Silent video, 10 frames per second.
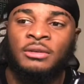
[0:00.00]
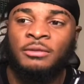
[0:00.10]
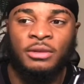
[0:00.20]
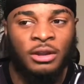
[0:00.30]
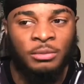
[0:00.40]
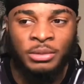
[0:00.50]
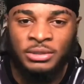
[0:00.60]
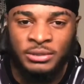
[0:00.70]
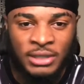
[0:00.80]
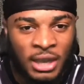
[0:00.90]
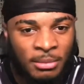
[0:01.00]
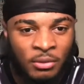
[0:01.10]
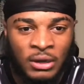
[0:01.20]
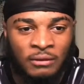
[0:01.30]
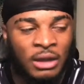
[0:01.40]
for long periods of time
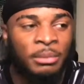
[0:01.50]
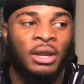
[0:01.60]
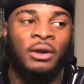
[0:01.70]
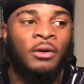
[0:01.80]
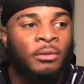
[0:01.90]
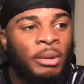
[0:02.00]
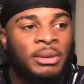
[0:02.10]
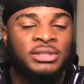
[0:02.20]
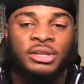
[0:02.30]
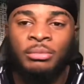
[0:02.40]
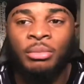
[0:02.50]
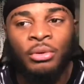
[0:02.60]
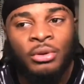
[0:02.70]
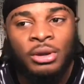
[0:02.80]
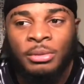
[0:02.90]
or whatever. And I be at home by myself,
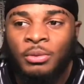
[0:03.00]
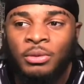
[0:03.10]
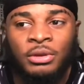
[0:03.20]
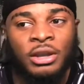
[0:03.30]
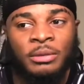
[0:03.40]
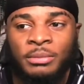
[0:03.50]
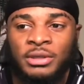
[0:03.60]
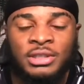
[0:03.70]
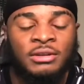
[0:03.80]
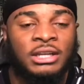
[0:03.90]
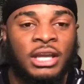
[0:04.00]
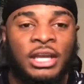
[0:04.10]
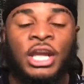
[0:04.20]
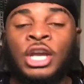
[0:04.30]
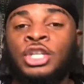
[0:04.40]
boy, be going to company and stuff like
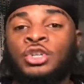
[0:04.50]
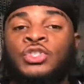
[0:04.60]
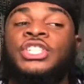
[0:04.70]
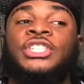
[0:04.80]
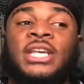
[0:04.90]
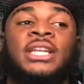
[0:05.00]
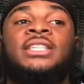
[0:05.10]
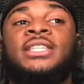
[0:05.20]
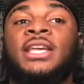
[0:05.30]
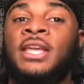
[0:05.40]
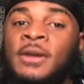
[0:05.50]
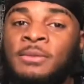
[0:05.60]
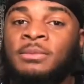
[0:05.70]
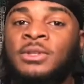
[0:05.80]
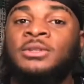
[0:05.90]
that. So she sent it to
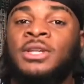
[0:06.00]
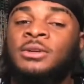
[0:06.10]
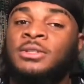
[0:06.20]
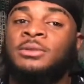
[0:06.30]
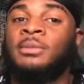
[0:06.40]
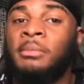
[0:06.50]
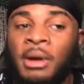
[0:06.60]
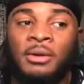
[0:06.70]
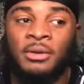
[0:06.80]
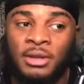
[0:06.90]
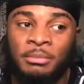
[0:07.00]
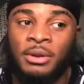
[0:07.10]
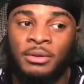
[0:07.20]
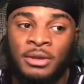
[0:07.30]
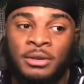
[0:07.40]
him, you know, talking to him about
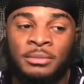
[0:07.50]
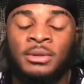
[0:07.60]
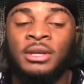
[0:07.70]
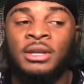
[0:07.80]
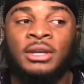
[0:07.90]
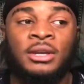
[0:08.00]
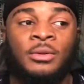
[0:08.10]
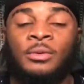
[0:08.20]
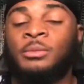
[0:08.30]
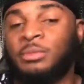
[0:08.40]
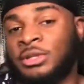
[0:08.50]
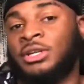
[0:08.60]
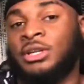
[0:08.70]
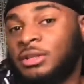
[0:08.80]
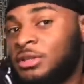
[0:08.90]
him.
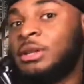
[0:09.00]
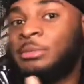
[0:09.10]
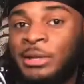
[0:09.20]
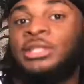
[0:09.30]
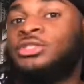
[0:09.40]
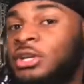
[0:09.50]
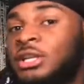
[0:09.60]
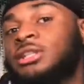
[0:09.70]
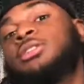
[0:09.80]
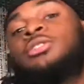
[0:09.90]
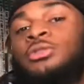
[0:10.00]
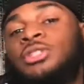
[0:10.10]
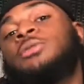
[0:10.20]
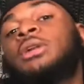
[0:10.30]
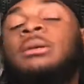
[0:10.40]
Basically trying to, you know,
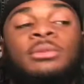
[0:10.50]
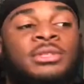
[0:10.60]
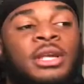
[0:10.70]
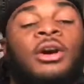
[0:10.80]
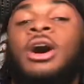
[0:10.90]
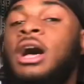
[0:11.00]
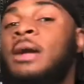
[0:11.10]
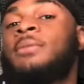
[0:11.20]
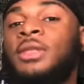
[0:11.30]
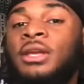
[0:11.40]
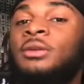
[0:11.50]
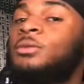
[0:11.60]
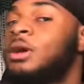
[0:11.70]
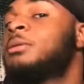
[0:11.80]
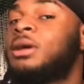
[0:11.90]
see what I'm going to say or how I'm
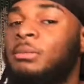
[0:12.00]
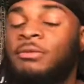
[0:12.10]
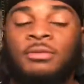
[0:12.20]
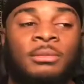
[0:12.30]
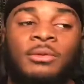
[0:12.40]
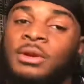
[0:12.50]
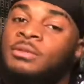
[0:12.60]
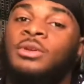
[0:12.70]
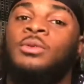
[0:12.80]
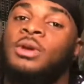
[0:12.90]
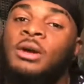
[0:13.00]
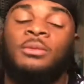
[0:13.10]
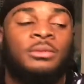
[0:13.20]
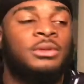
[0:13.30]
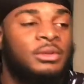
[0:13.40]
thinking, where I'm coming from or whatever, you know, what I,
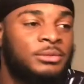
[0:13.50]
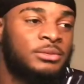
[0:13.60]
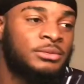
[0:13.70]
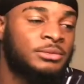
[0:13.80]
you know.